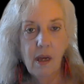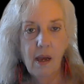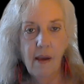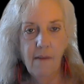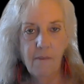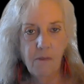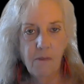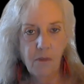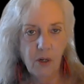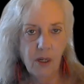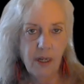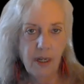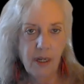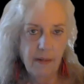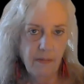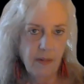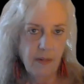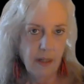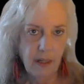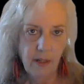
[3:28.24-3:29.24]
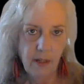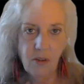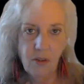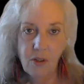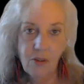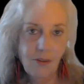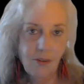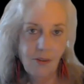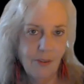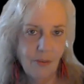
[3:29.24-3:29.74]
of forgiveness
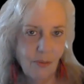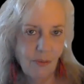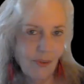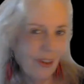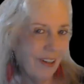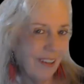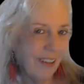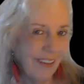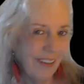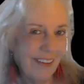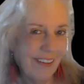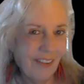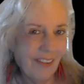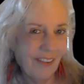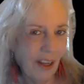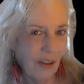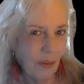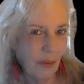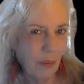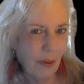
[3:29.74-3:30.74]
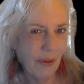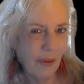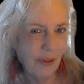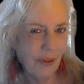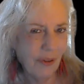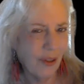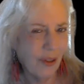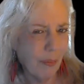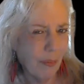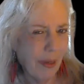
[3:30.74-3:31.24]
because really you're not
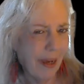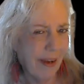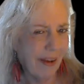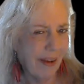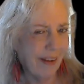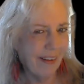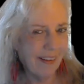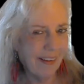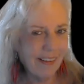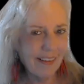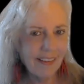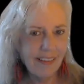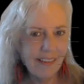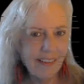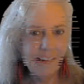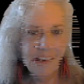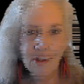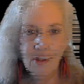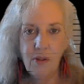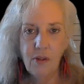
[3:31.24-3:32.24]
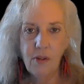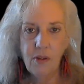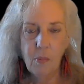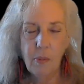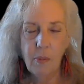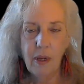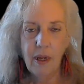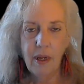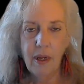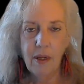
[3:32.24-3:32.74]
supposed to look back there is no
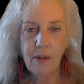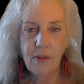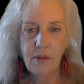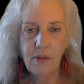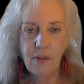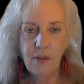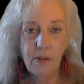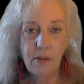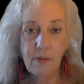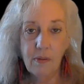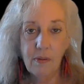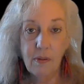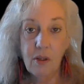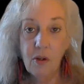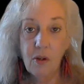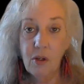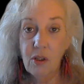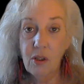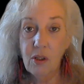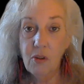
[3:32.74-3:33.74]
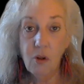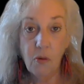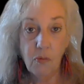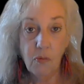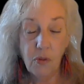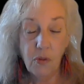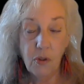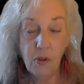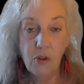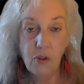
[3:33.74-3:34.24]
past. There is no
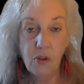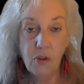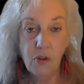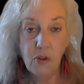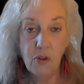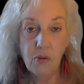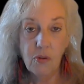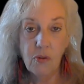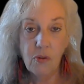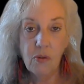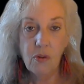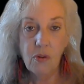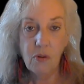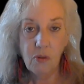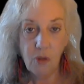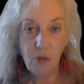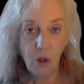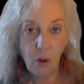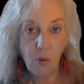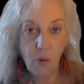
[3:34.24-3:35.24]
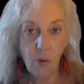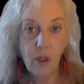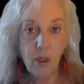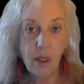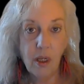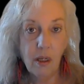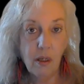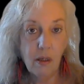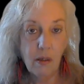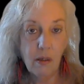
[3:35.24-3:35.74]
future. There's
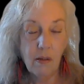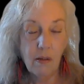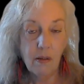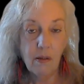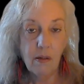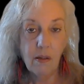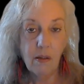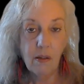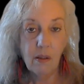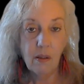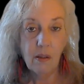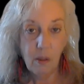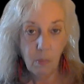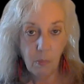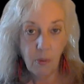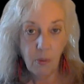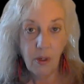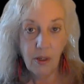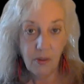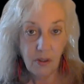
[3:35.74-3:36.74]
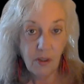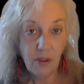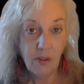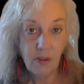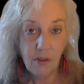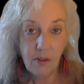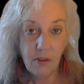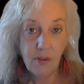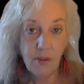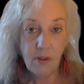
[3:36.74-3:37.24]
only the
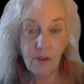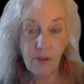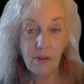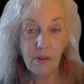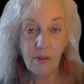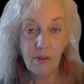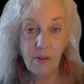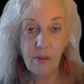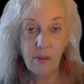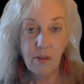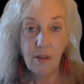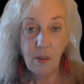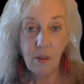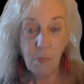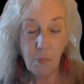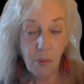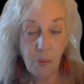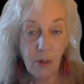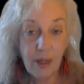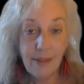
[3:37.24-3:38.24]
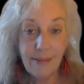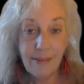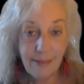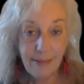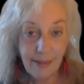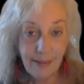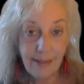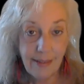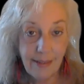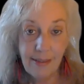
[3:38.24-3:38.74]
presence, the
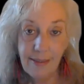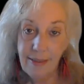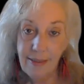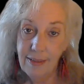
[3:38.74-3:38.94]
present